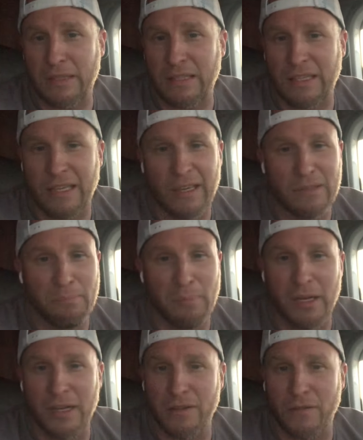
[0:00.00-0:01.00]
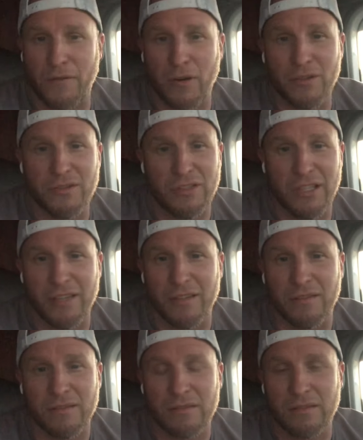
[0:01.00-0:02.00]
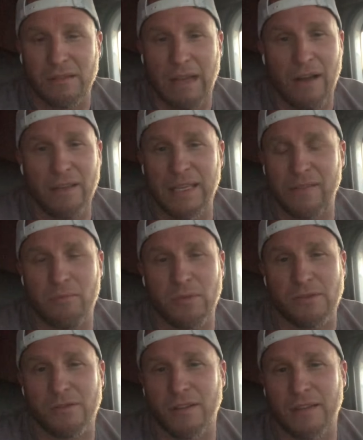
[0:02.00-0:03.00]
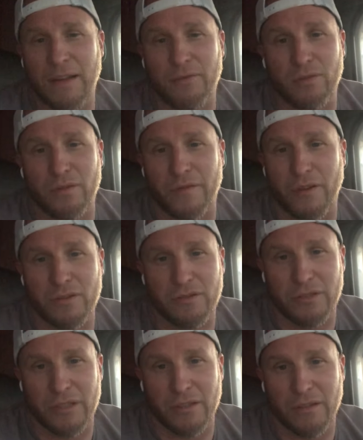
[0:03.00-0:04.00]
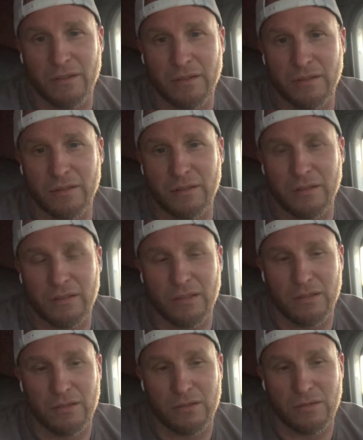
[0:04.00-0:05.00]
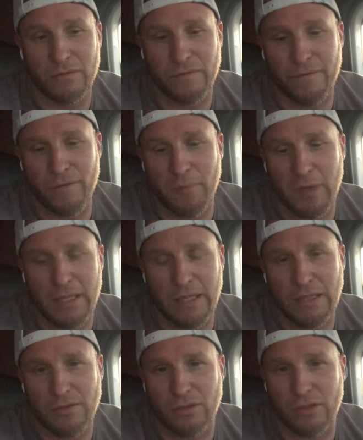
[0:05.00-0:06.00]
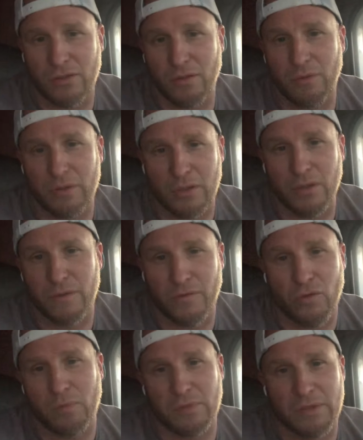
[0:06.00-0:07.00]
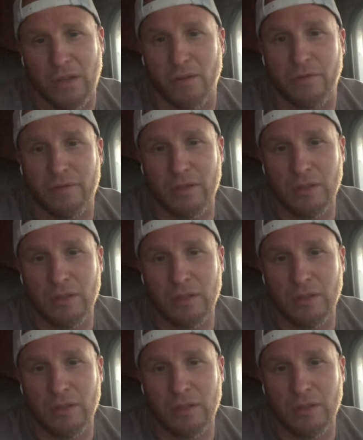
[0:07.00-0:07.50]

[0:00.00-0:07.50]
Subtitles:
kicks butt the first year, I'll give him the truck after the first year. Because for me, he's just doing good for himself.